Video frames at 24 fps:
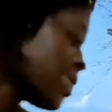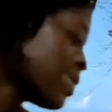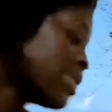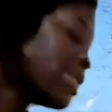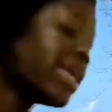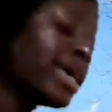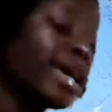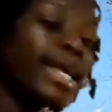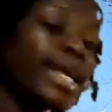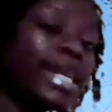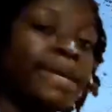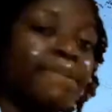
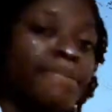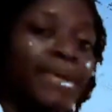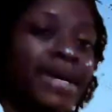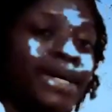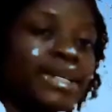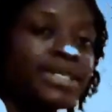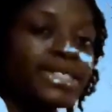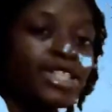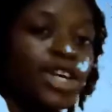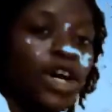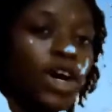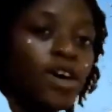the
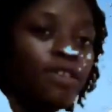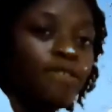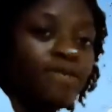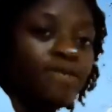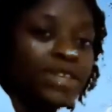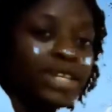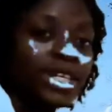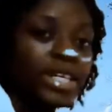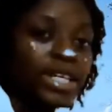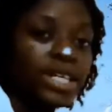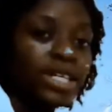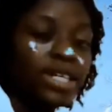elements of
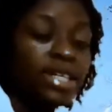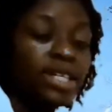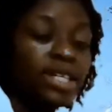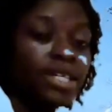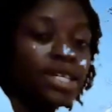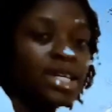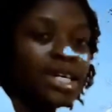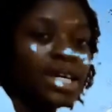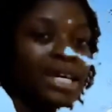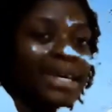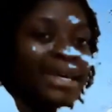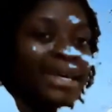the
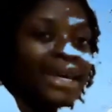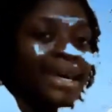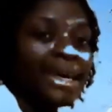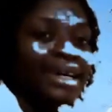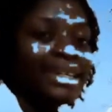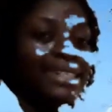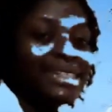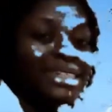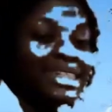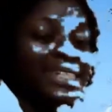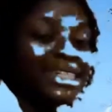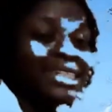
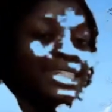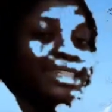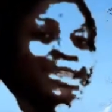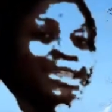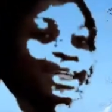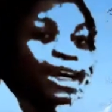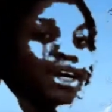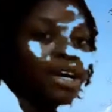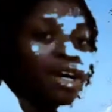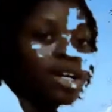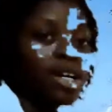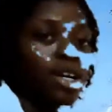leading
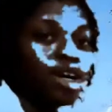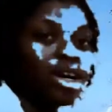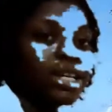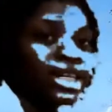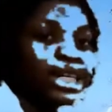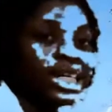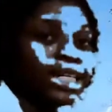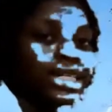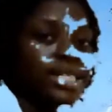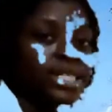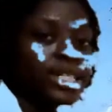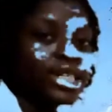diagonal,
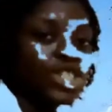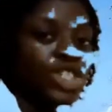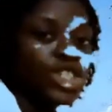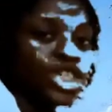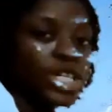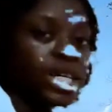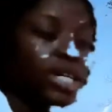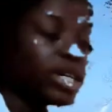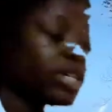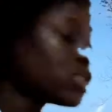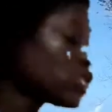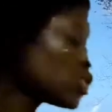
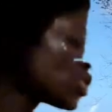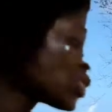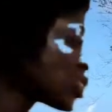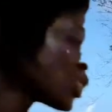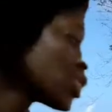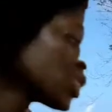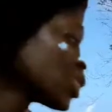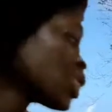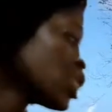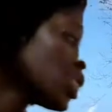interchange.